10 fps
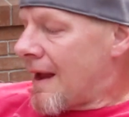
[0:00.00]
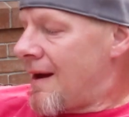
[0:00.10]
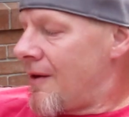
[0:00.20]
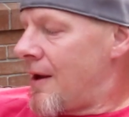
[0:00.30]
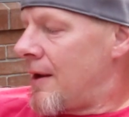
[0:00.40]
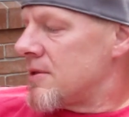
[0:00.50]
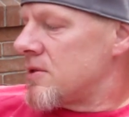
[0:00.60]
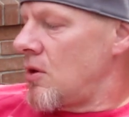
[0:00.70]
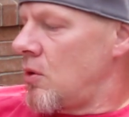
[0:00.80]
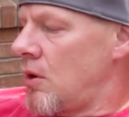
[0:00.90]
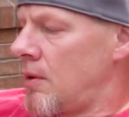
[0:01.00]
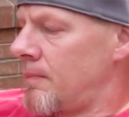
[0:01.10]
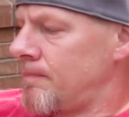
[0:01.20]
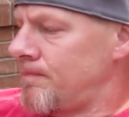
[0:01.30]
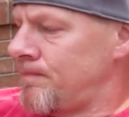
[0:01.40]
Alright, so
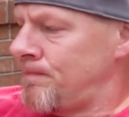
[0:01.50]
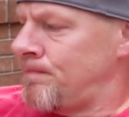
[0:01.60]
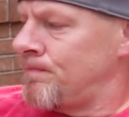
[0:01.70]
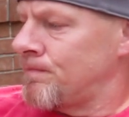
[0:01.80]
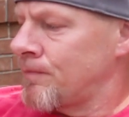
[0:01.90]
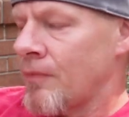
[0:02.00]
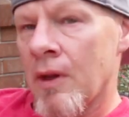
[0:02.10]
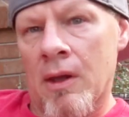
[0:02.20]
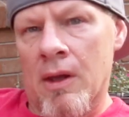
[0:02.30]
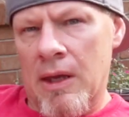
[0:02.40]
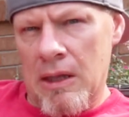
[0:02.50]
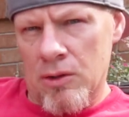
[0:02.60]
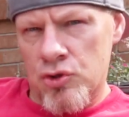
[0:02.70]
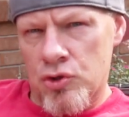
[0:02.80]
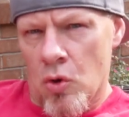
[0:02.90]
got a
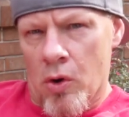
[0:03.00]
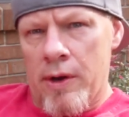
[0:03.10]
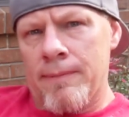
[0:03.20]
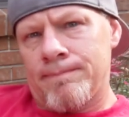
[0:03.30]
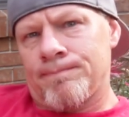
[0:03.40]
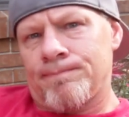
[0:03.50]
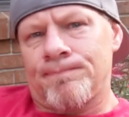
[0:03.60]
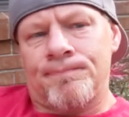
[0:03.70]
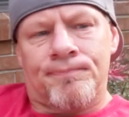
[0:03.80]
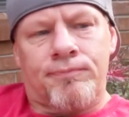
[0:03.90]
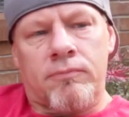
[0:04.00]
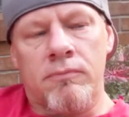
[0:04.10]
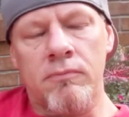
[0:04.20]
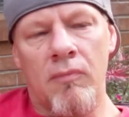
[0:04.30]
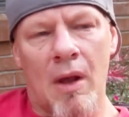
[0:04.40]
little story
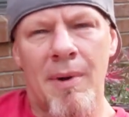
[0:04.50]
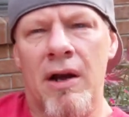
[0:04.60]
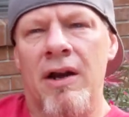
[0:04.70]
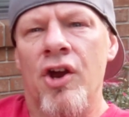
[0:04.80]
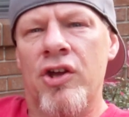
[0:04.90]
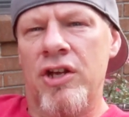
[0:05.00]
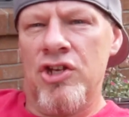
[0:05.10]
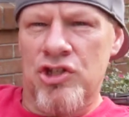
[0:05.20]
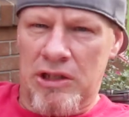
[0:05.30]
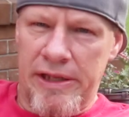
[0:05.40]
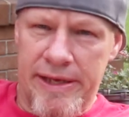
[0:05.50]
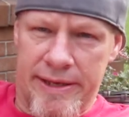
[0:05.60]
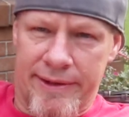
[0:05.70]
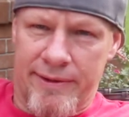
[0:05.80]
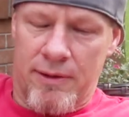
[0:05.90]
about an air condition leak.
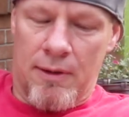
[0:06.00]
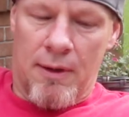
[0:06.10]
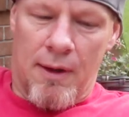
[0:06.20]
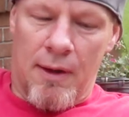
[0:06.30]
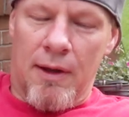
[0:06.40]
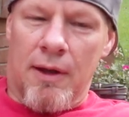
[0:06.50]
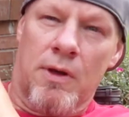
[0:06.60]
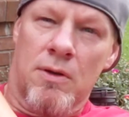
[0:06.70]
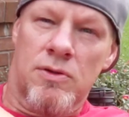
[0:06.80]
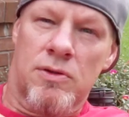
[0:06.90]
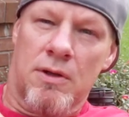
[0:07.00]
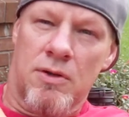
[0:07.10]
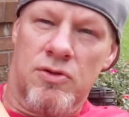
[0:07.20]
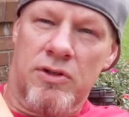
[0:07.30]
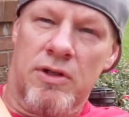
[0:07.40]
Here's
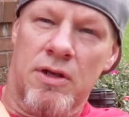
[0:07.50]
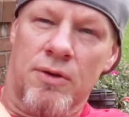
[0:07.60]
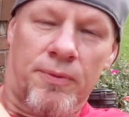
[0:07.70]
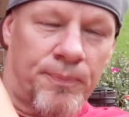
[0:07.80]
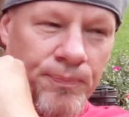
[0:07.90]
the deal.